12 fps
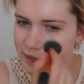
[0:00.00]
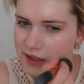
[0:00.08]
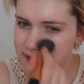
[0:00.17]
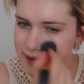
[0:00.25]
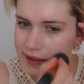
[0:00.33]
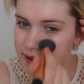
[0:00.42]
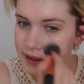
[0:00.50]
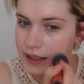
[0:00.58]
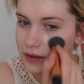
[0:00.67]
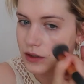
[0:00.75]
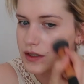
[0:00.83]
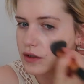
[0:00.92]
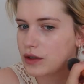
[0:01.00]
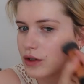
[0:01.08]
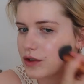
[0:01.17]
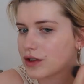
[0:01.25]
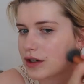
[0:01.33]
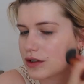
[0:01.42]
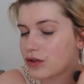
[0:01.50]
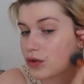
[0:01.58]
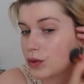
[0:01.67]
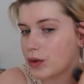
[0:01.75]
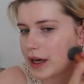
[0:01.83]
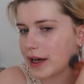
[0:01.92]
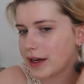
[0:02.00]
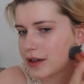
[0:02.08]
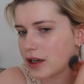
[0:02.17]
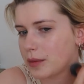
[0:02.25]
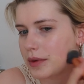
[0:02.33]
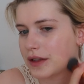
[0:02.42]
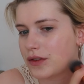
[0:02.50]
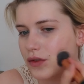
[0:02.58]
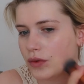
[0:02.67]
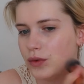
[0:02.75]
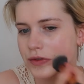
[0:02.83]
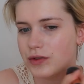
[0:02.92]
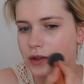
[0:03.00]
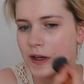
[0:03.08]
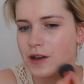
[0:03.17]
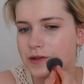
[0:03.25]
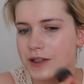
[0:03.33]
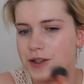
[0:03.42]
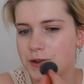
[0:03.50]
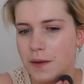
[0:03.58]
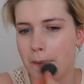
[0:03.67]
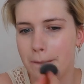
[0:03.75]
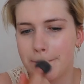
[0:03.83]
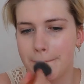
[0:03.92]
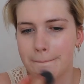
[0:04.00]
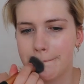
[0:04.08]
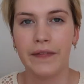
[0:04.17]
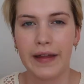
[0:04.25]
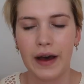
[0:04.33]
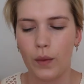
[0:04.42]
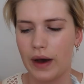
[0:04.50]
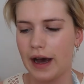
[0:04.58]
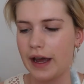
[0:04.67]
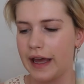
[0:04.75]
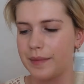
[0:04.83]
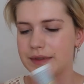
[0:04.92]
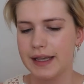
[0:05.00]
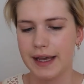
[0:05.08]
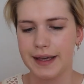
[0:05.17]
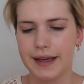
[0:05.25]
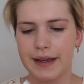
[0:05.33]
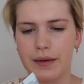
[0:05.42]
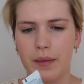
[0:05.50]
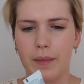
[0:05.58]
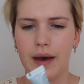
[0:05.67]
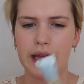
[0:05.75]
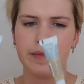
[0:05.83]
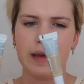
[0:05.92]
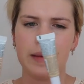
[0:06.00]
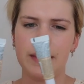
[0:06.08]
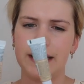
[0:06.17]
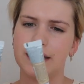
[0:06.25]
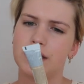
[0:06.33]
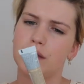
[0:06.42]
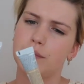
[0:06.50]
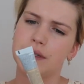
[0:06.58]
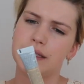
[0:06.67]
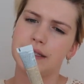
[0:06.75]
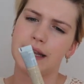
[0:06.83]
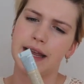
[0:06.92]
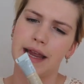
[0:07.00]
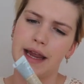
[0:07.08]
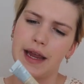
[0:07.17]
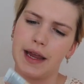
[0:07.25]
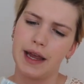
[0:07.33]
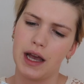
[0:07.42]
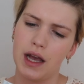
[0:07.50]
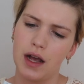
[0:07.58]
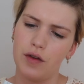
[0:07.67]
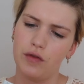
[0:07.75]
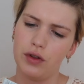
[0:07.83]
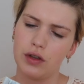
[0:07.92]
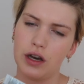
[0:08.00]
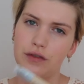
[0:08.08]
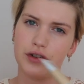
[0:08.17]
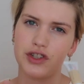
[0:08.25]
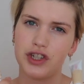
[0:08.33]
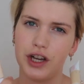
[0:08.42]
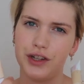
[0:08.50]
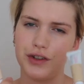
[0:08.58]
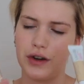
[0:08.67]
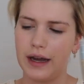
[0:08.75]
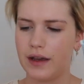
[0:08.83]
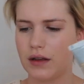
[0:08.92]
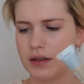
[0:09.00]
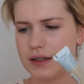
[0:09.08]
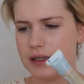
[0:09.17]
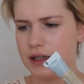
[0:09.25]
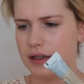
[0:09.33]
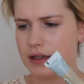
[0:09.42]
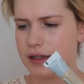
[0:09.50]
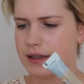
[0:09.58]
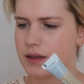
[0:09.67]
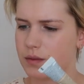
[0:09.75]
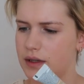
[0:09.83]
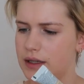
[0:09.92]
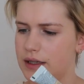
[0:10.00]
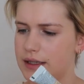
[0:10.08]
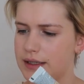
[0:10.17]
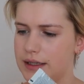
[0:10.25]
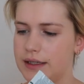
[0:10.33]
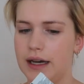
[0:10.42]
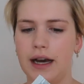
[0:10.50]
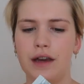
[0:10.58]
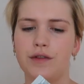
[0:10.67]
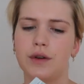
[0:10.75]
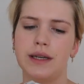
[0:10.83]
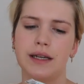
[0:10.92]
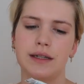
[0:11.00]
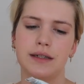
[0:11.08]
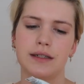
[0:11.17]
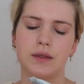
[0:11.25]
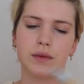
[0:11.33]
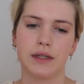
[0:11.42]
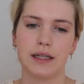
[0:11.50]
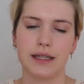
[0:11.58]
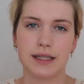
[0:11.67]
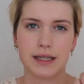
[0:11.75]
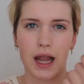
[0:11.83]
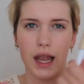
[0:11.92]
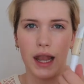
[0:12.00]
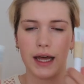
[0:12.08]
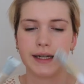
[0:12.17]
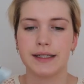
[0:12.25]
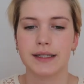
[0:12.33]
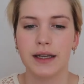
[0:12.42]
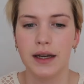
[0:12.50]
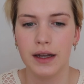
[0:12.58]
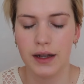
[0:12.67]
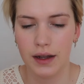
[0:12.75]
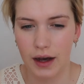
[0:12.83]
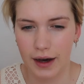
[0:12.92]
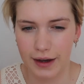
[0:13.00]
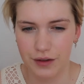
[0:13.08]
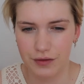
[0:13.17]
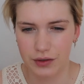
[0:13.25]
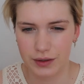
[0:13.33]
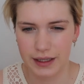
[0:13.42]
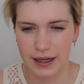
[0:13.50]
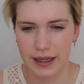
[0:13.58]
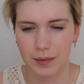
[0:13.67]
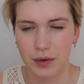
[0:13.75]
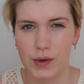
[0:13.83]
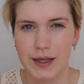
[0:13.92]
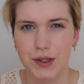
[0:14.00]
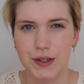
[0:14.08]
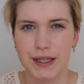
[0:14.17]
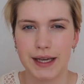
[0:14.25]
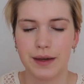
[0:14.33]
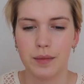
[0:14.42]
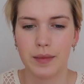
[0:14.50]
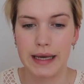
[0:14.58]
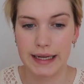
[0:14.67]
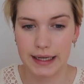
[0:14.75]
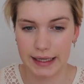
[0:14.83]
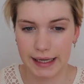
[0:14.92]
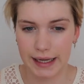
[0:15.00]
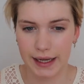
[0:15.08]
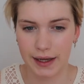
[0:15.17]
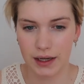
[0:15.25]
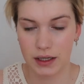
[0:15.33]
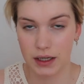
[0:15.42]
skin that doesn't look too caked up and too full coverage. Now I am taking my Maybelline Superstay Full Coverage Under Eye Concealer. This one is in ivory and this one is light ivory. I am going to take mainly